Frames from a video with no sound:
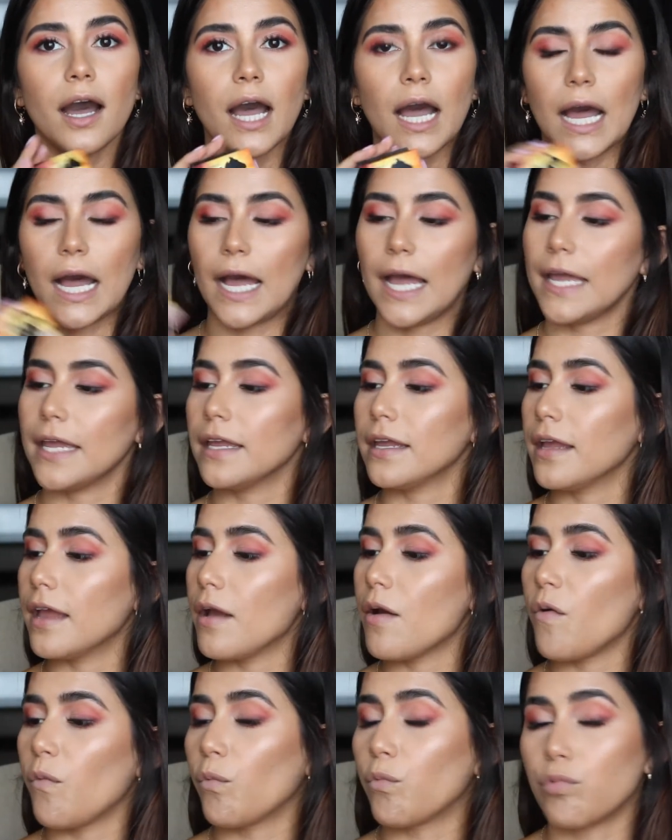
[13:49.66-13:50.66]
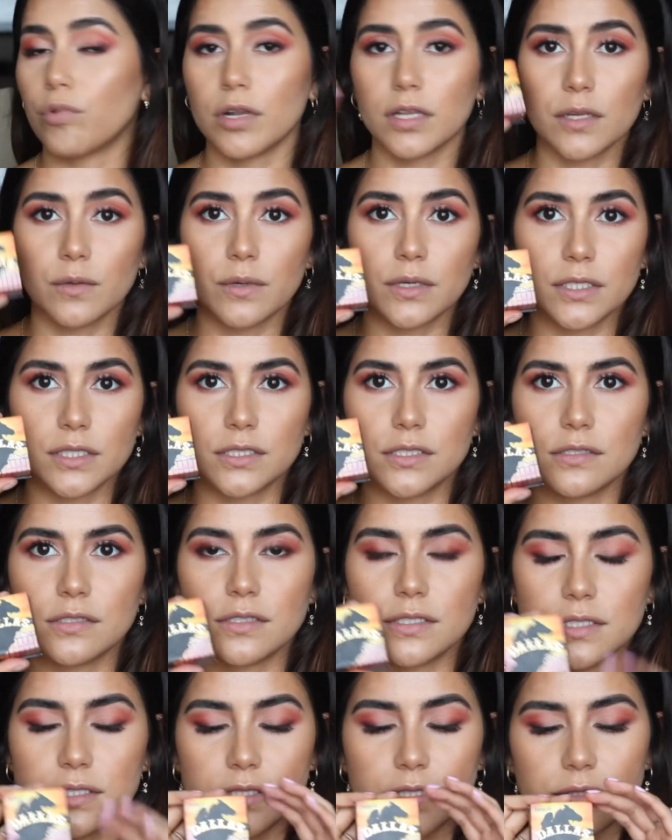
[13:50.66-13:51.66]
I really want to
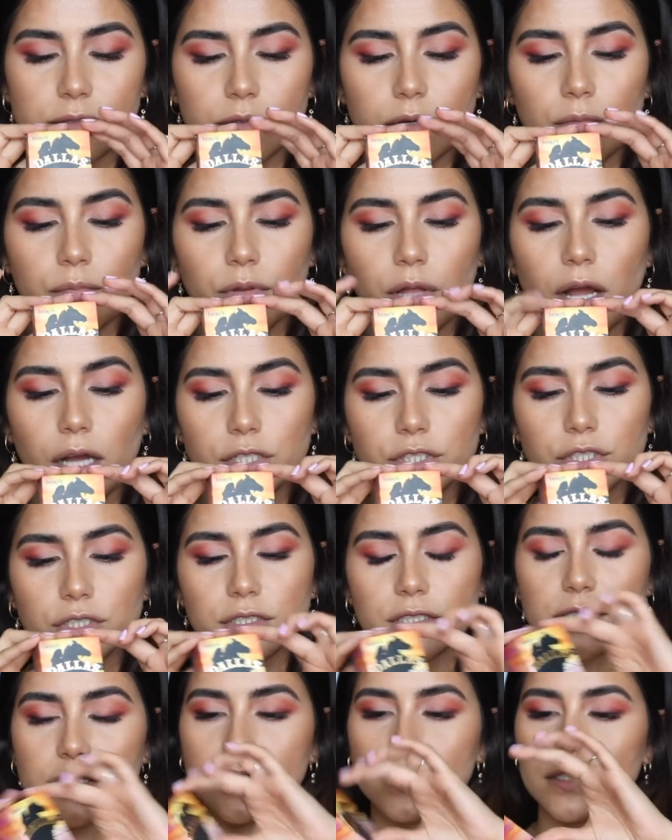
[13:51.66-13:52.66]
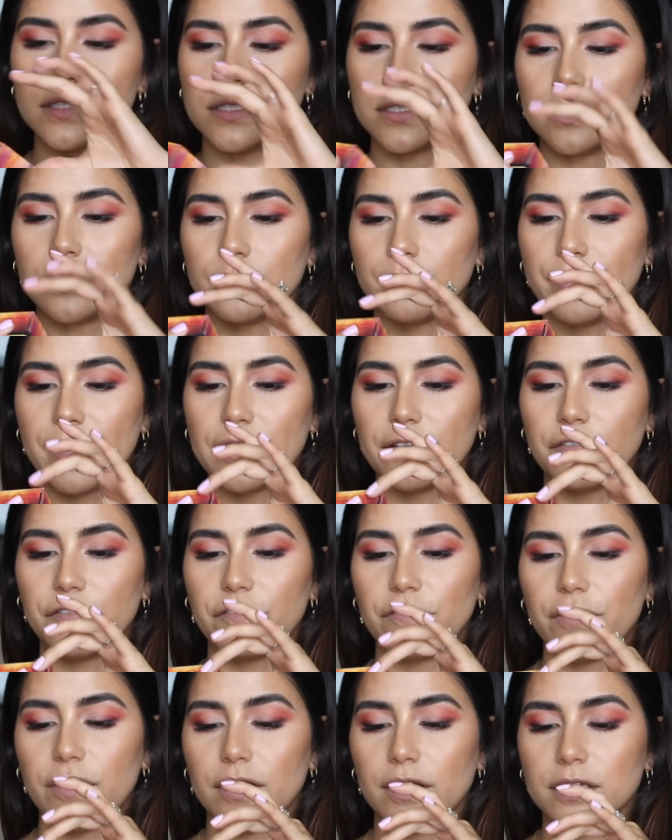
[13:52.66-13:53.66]
use this blush. This is the
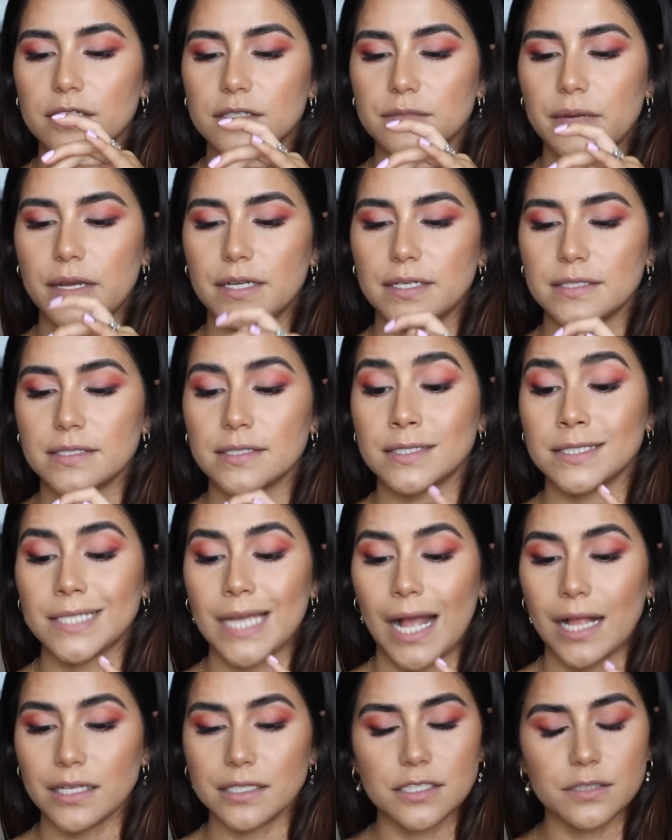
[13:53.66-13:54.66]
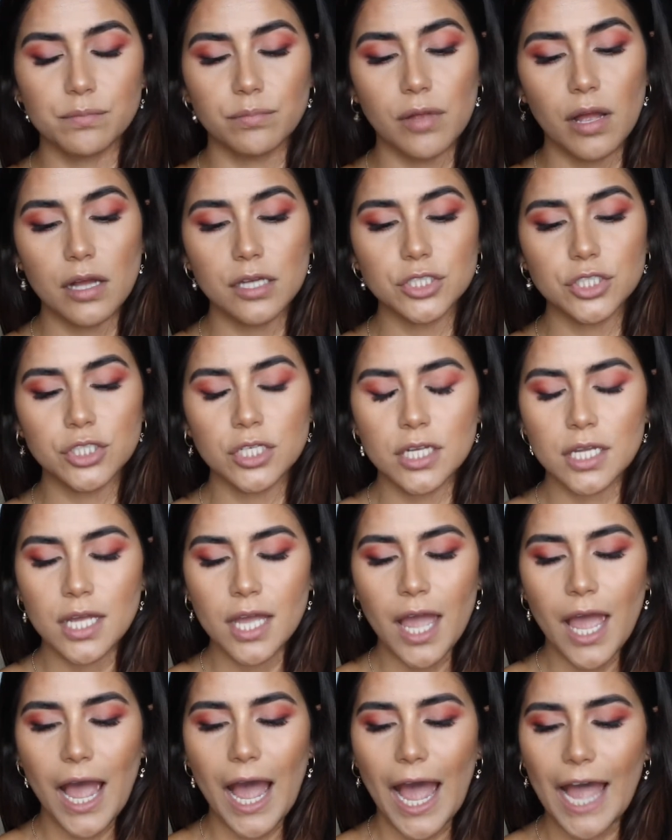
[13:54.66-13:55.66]
Benefit Cosmetics Dallas blush.
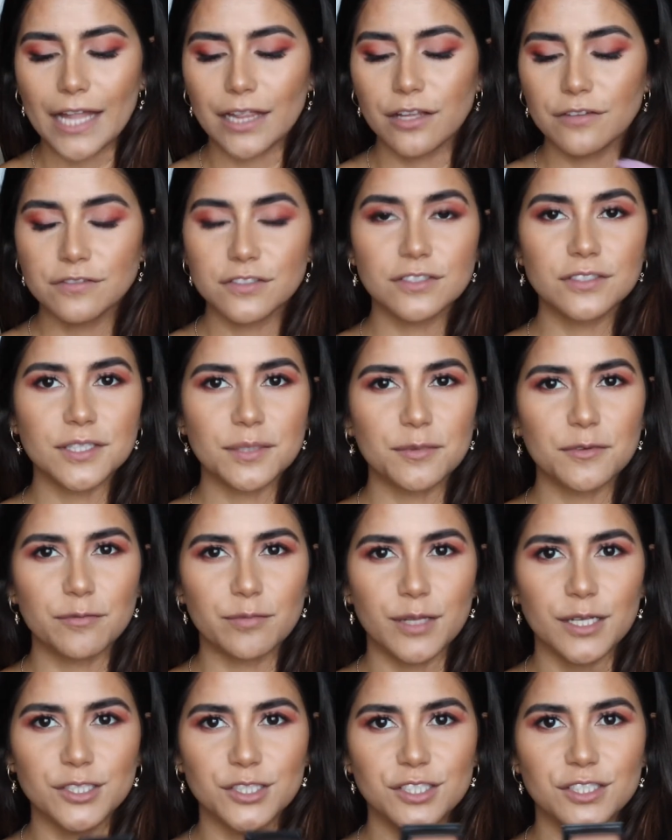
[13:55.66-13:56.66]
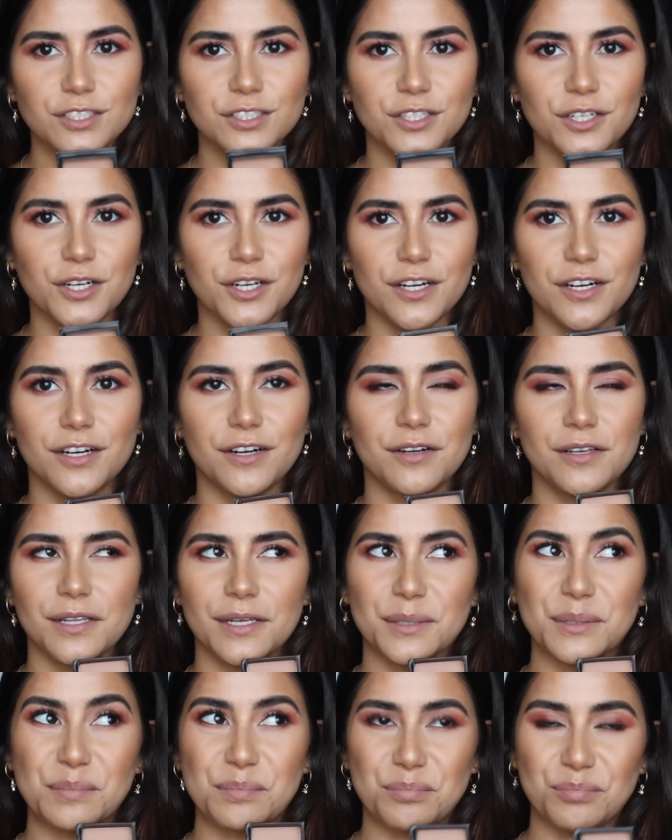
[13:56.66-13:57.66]
I love this type of blushes that are
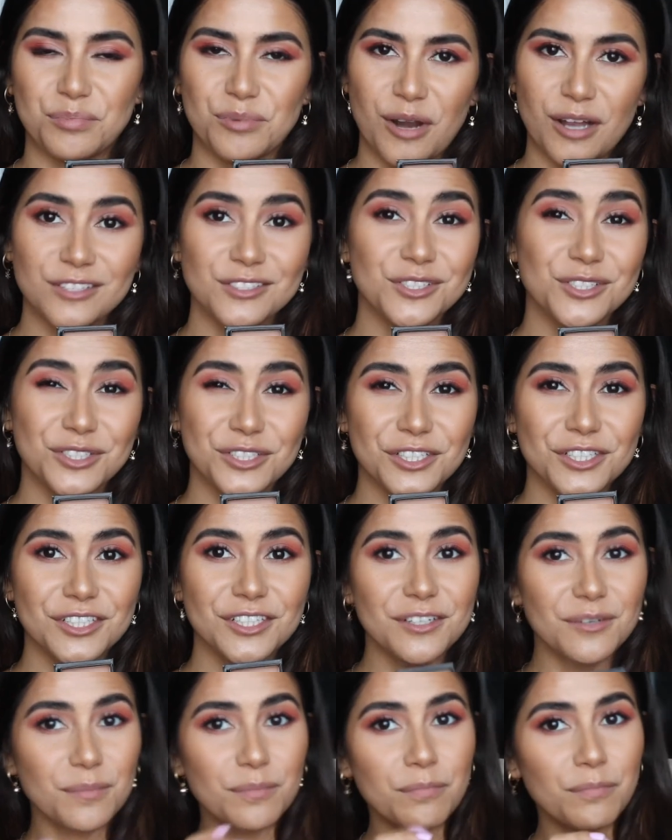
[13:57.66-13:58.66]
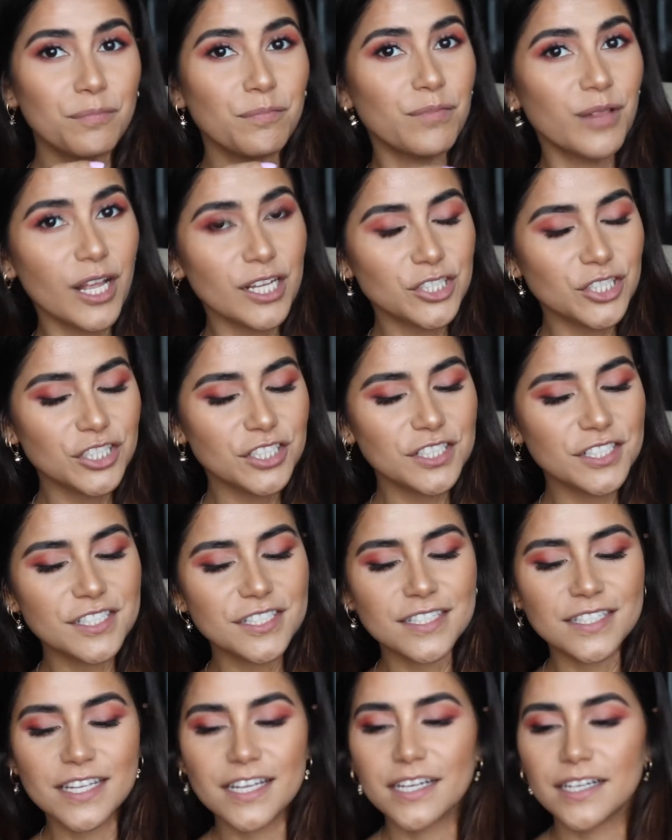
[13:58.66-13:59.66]
like bronzer
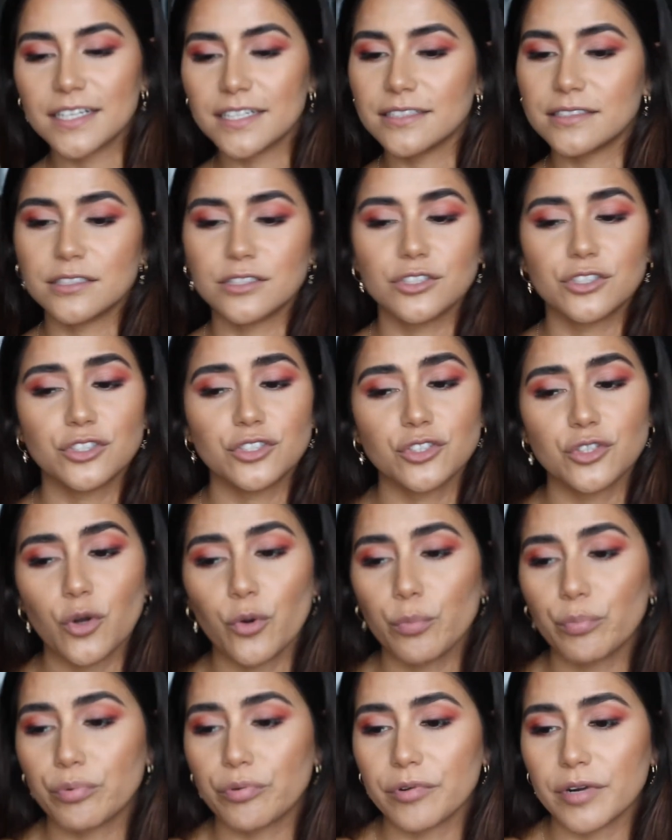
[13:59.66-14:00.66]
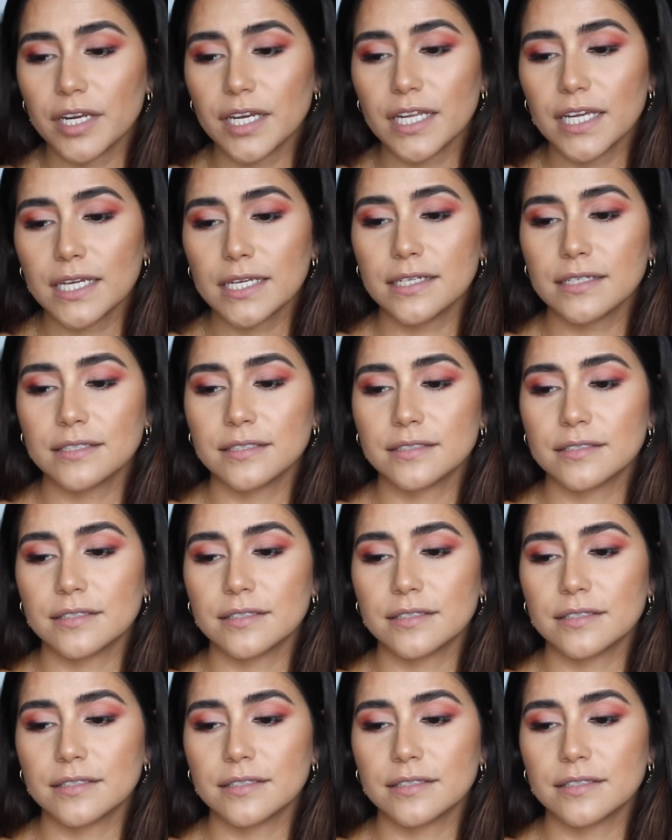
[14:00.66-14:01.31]
blushes. It's so pretty.